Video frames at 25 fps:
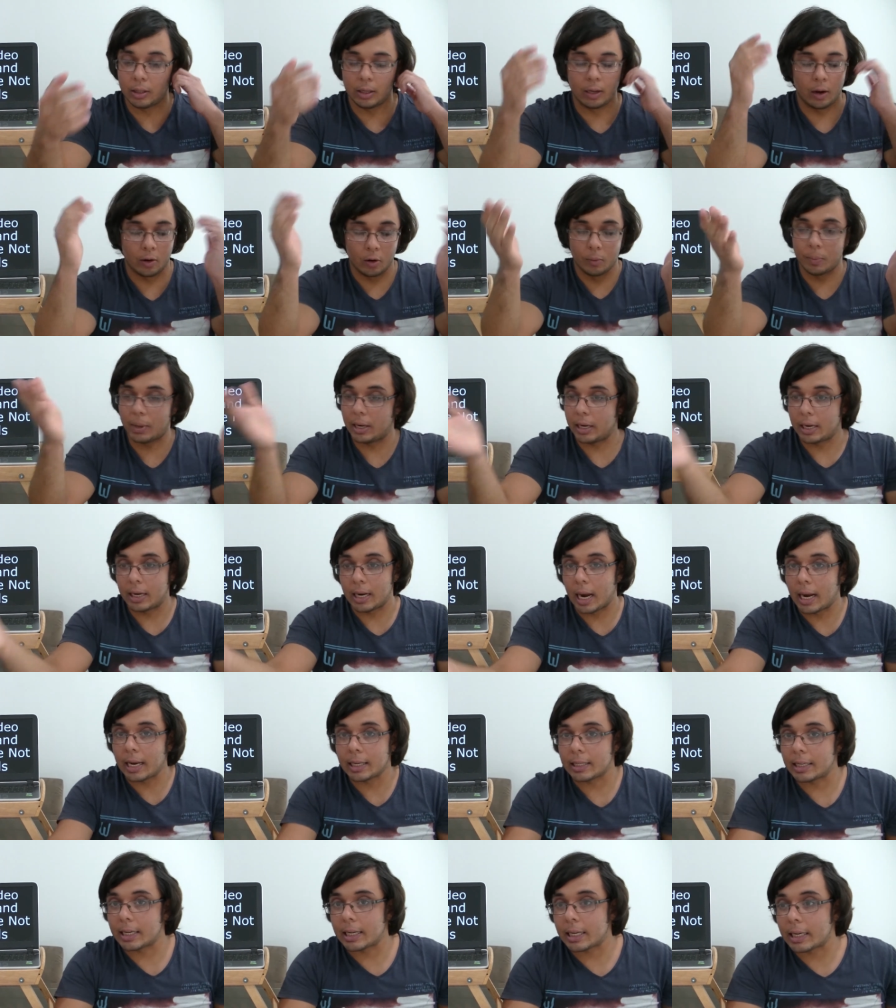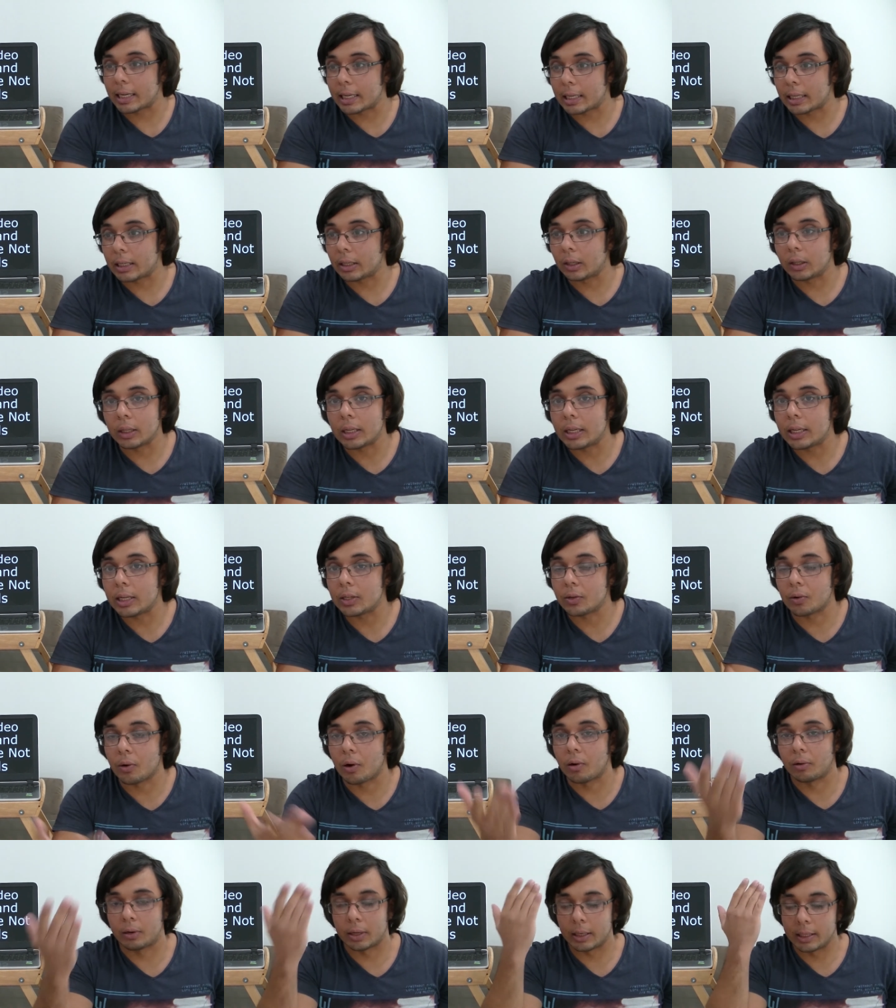You gotta be 18 years
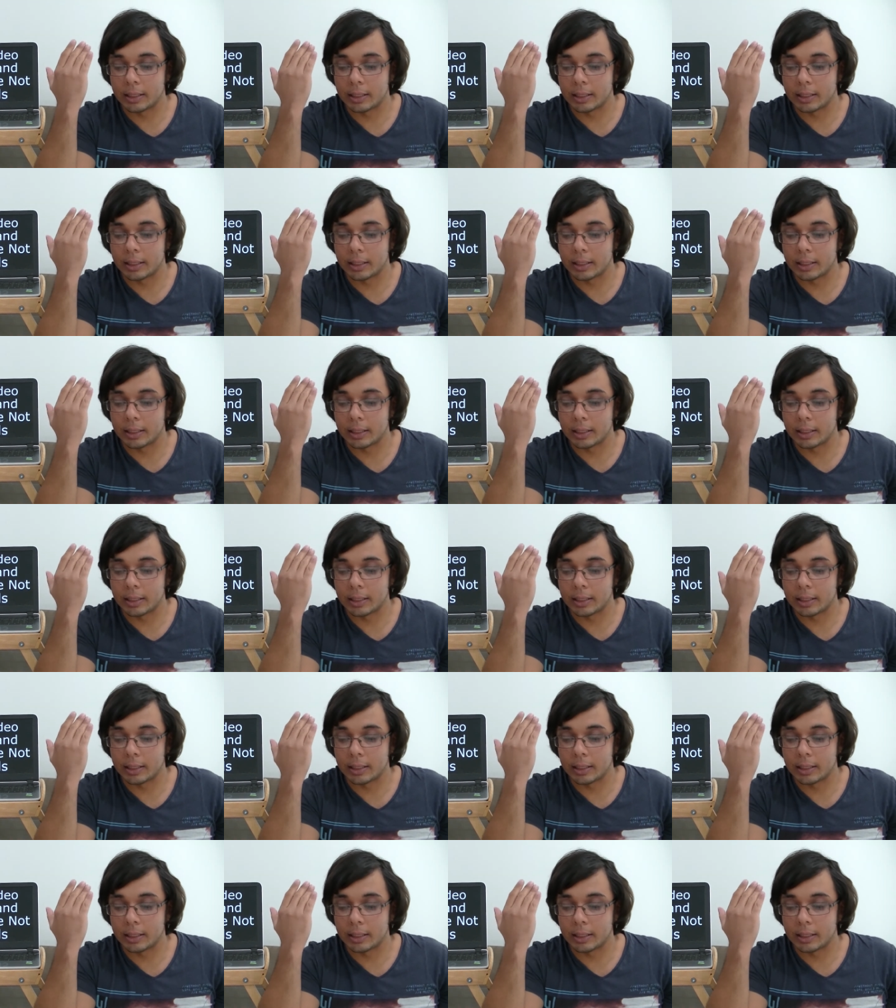or older.